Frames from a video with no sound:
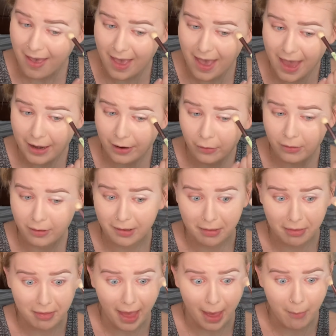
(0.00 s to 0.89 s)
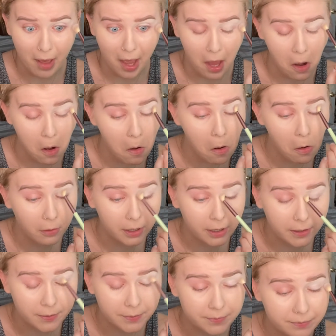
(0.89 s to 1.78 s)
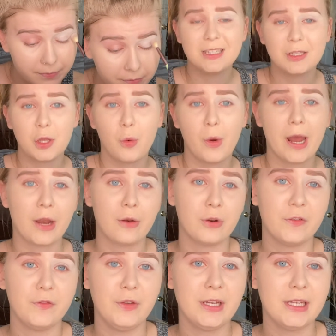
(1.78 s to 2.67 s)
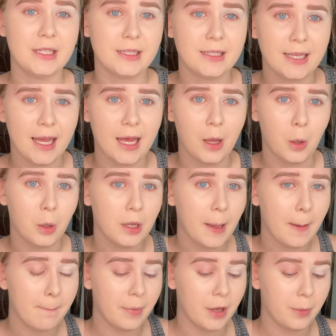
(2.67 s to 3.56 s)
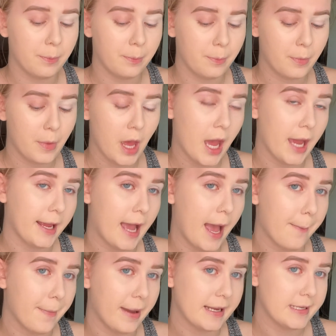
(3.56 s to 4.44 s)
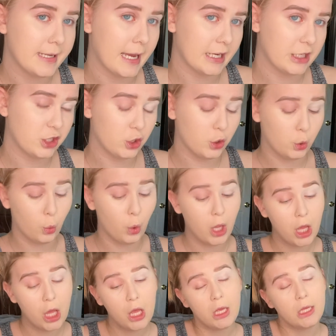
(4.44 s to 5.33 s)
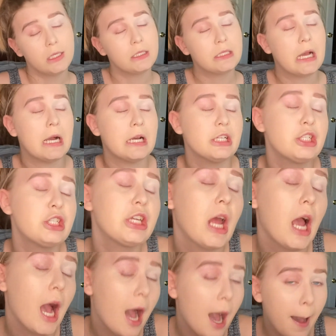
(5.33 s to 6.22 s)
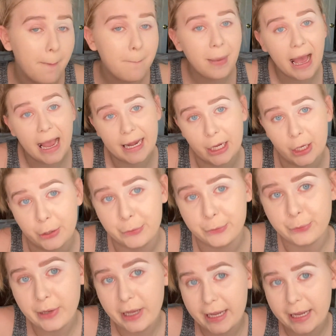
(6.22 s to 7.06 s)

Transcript: It don't look that bad. Okay, so I don't know if you can tell, but I got my tattoo touched up. I know.